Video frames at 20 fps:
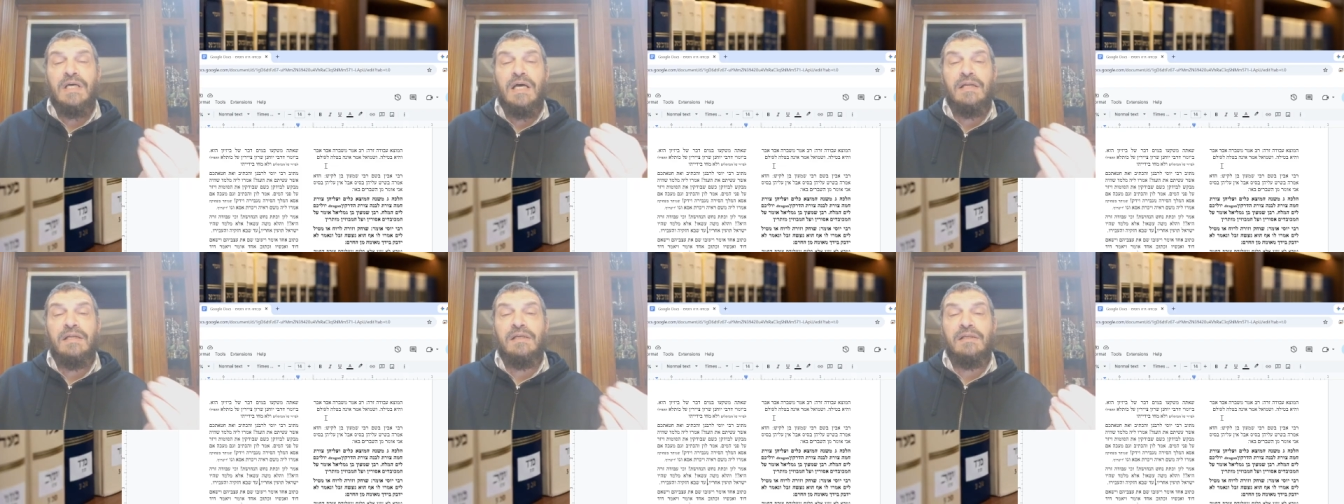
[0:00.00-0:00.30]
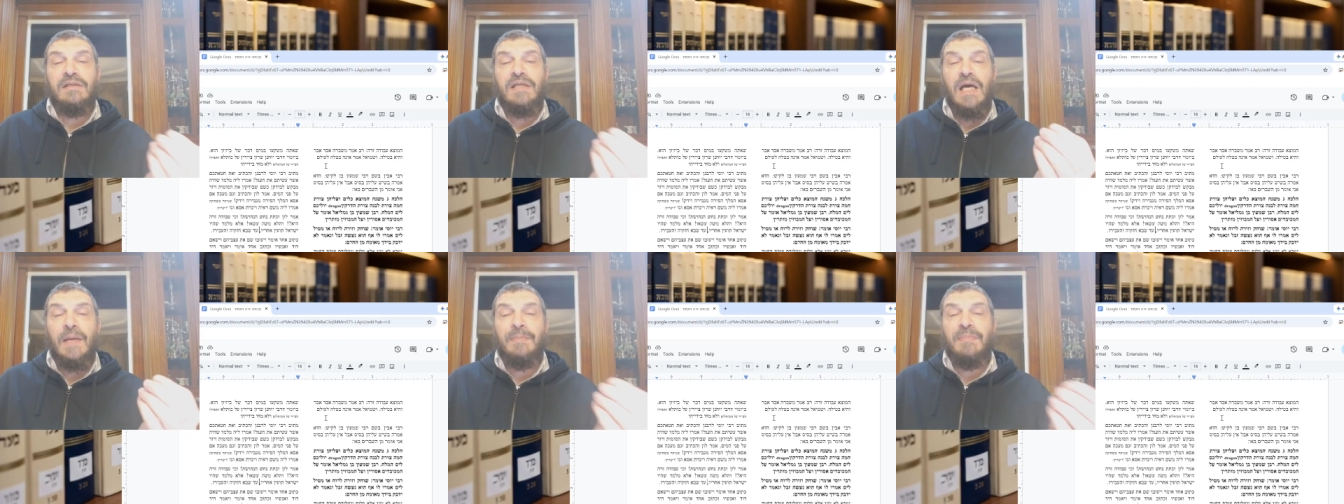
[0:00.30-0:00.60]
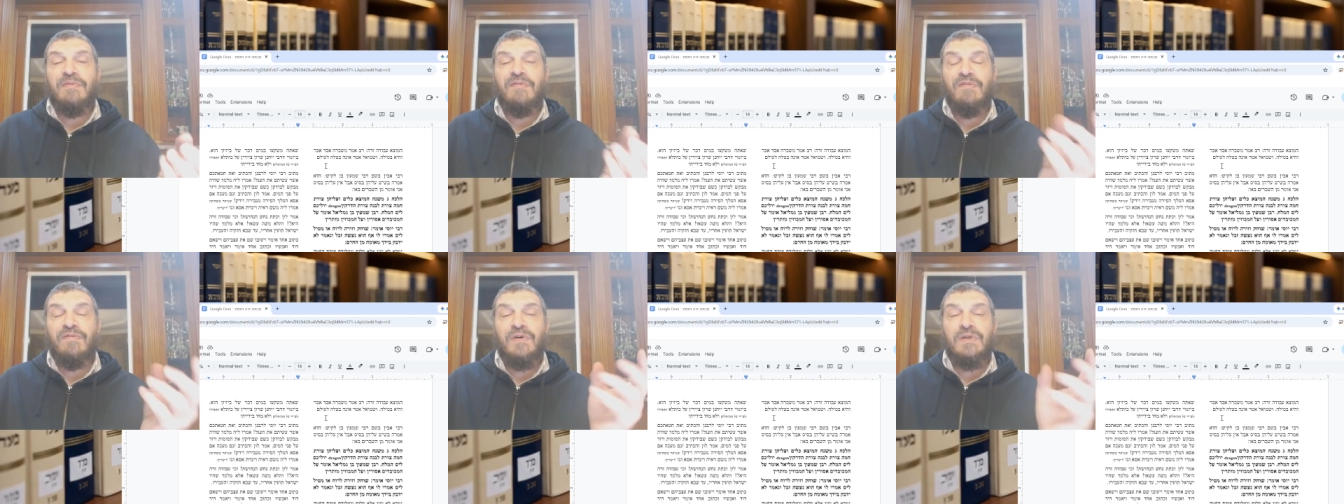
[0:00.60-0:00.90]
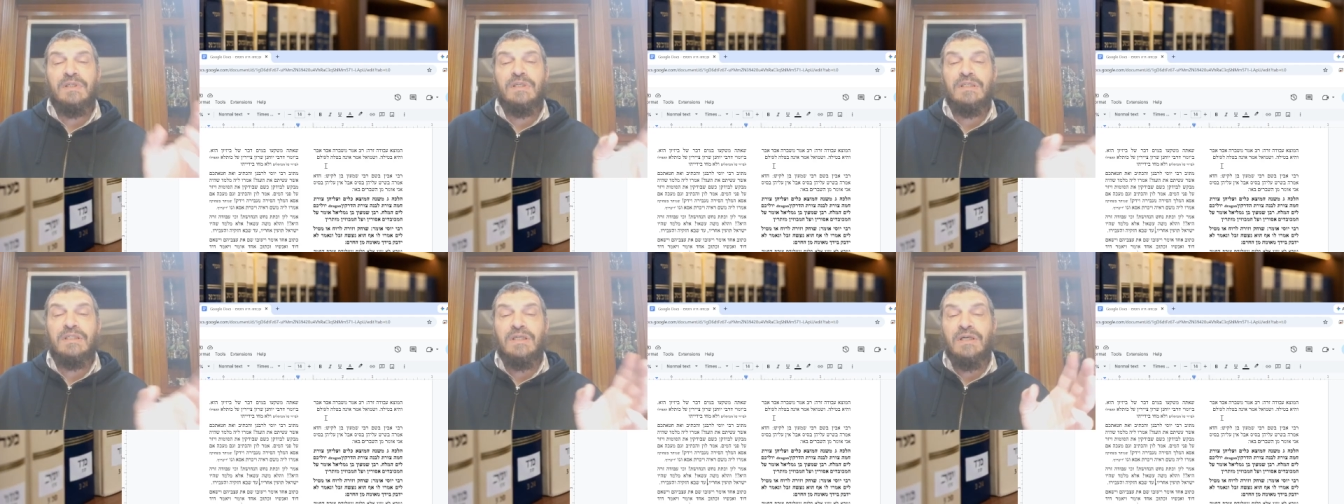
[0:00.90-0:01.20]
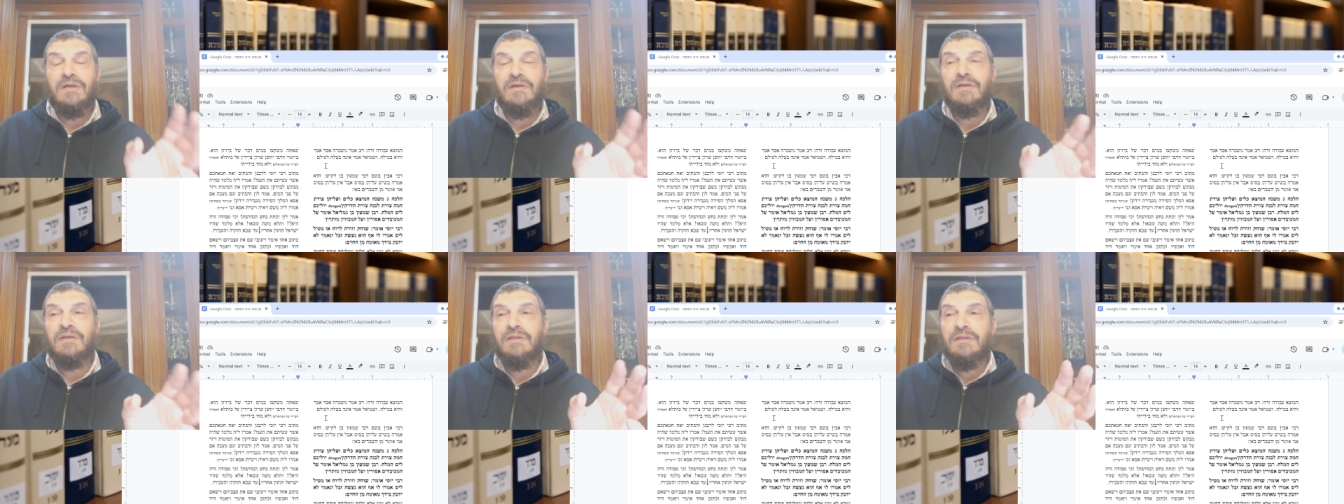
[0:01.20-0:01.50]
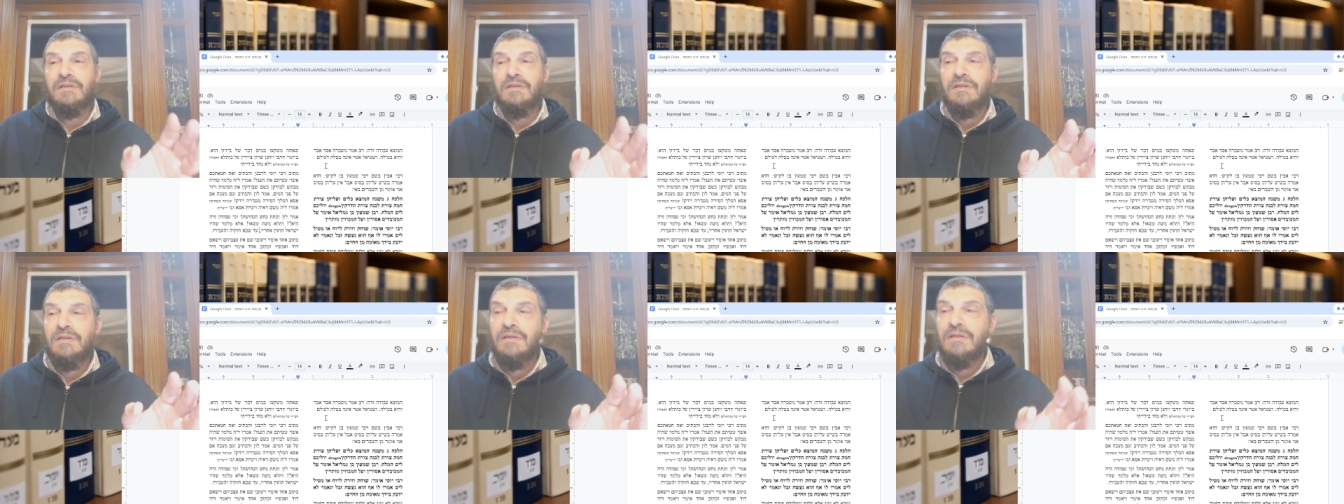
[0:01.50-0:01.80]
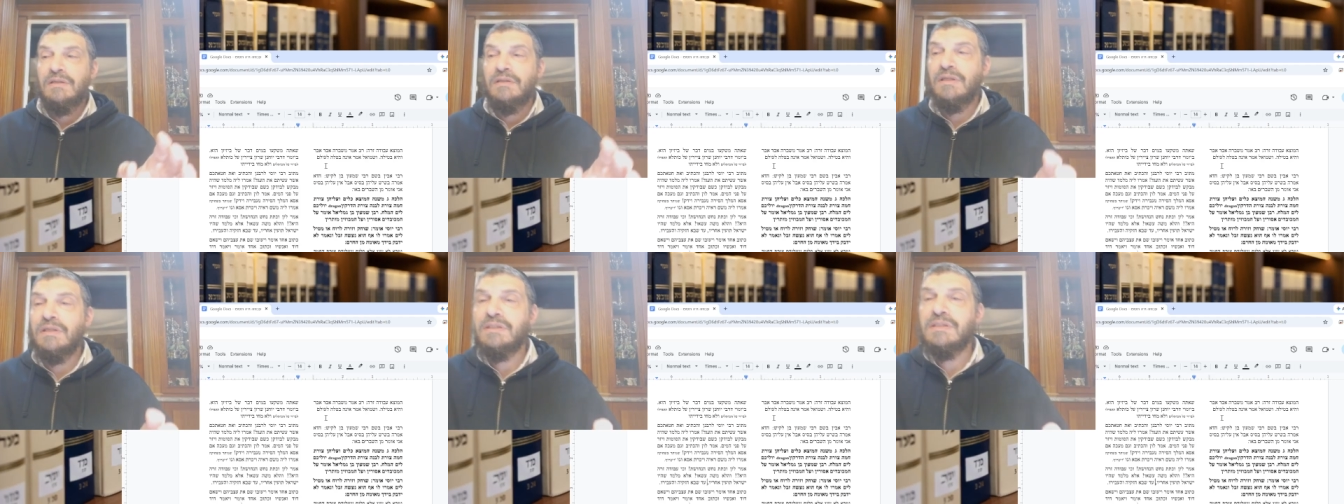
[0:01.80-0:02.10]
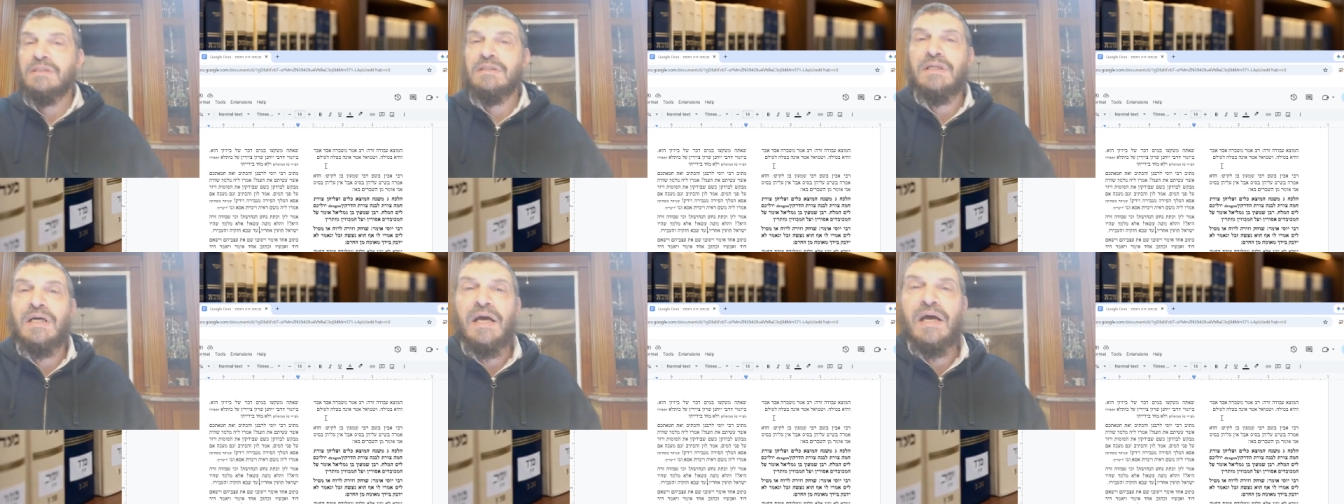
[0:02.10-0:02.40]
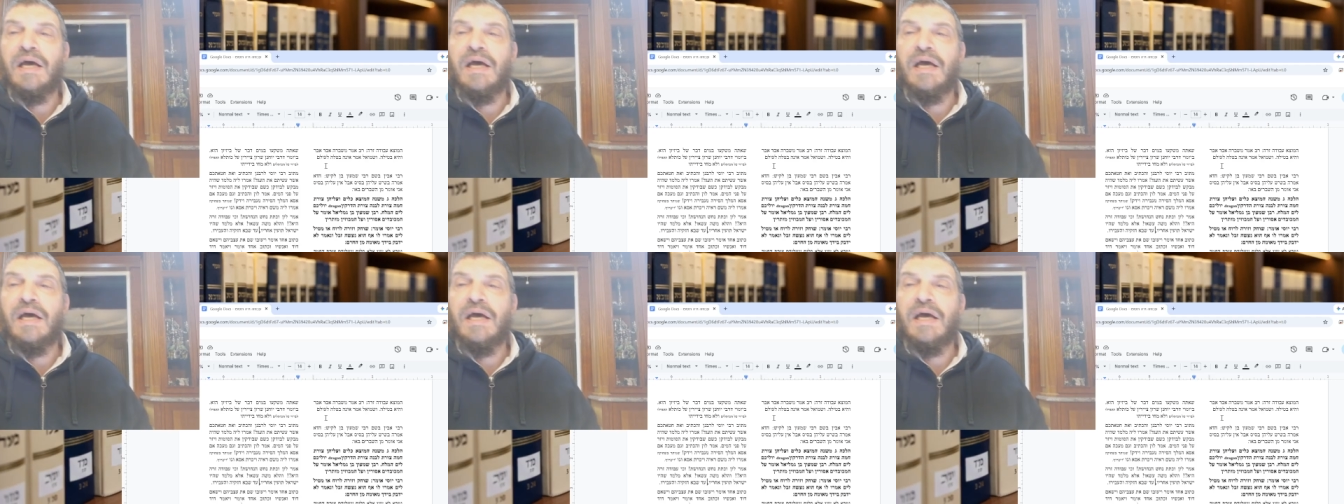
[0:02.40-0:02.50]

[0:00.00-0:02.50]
any type of Avodah Zarah. This is the